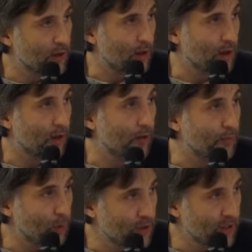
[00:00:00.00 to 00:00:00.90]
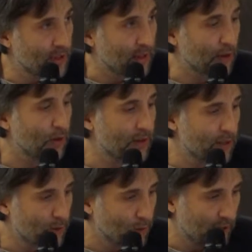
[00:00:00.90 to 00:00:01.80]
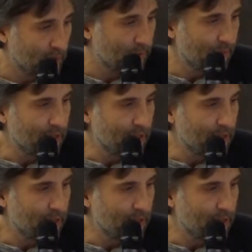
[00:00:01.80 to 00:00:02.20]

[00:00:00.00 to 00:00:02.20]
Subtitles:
of bullshit, according to him,